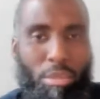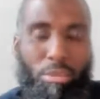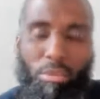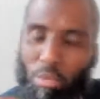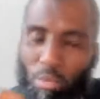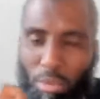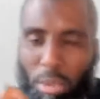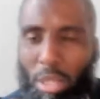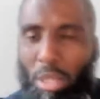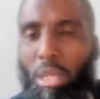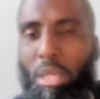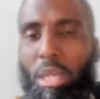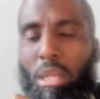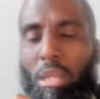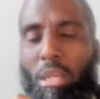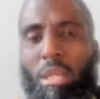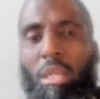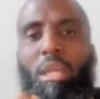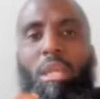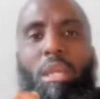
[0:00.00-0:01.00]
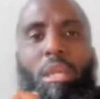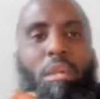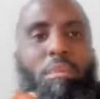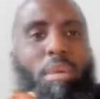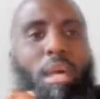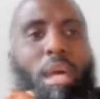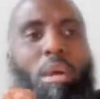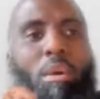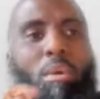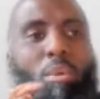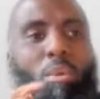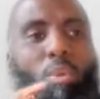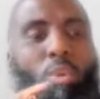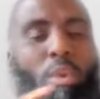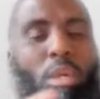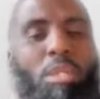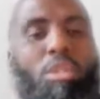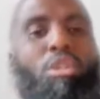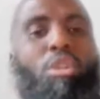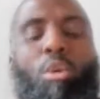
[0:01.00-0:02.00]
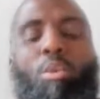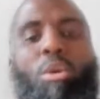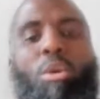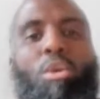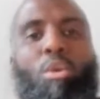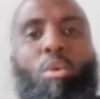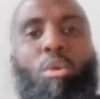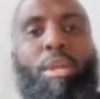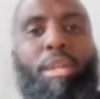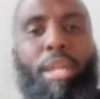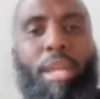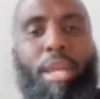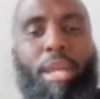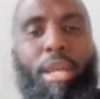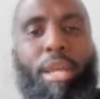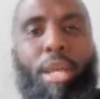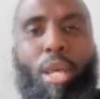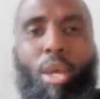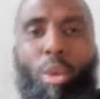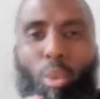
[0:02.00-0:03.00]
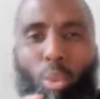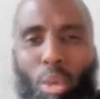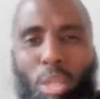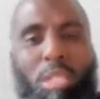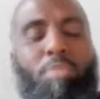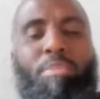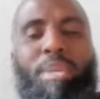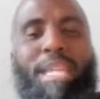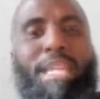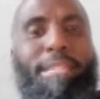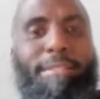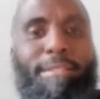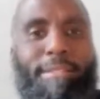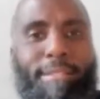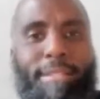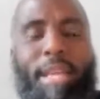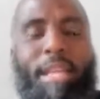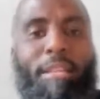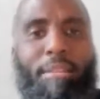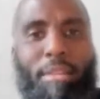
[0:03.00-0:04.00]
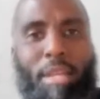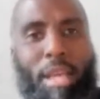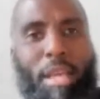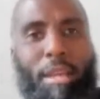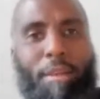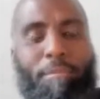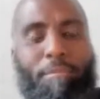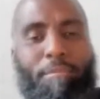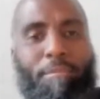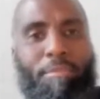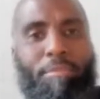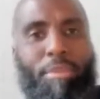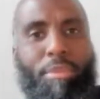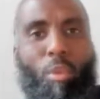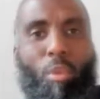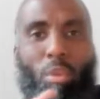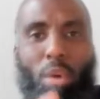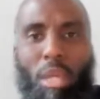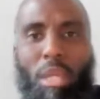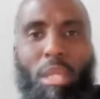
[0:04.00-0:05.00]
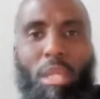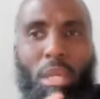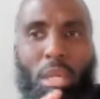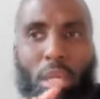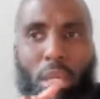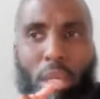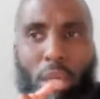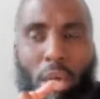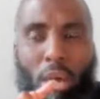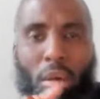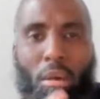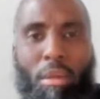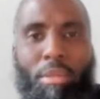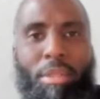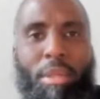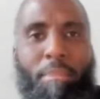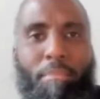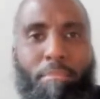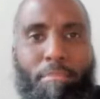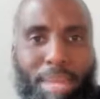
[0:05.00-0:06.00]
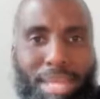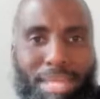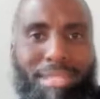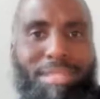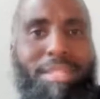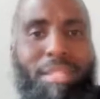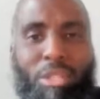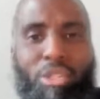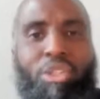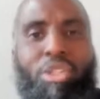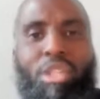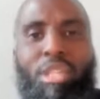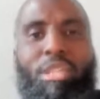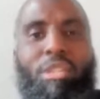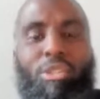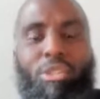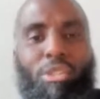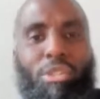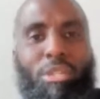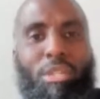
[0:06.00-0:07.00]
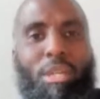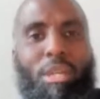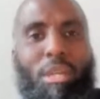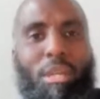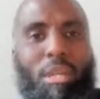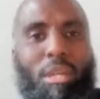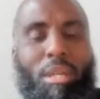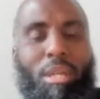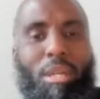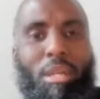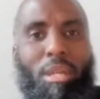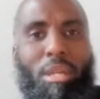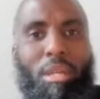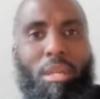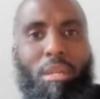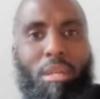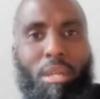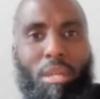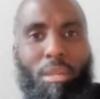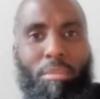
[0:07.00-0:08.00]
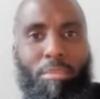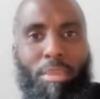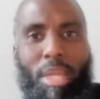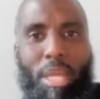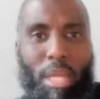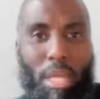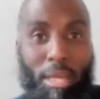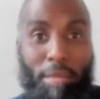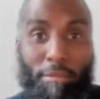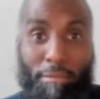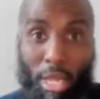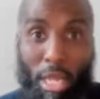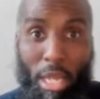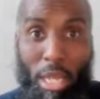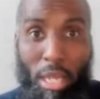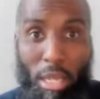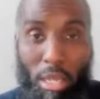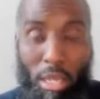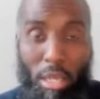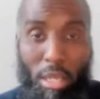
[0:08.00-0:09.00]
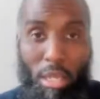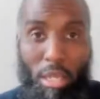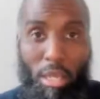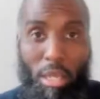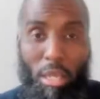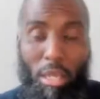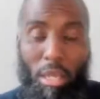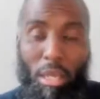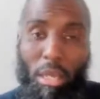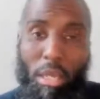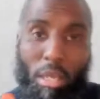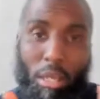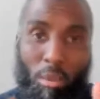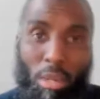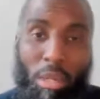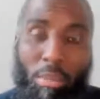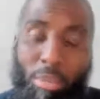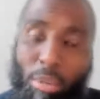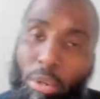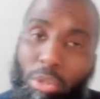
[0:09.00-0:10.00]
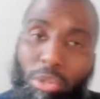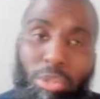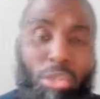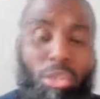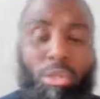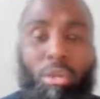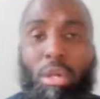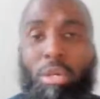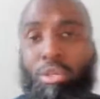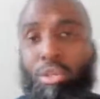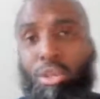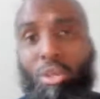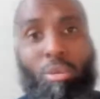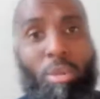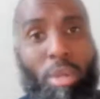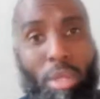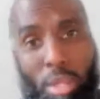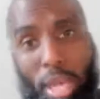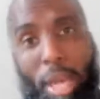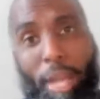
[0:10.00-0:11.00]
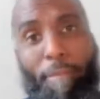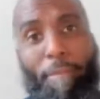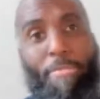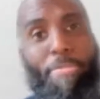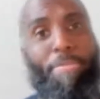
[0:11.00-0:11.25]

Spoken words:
really thinking about what's going on there, what's being said there, what are the messages being conveyed. When a person starts doing that,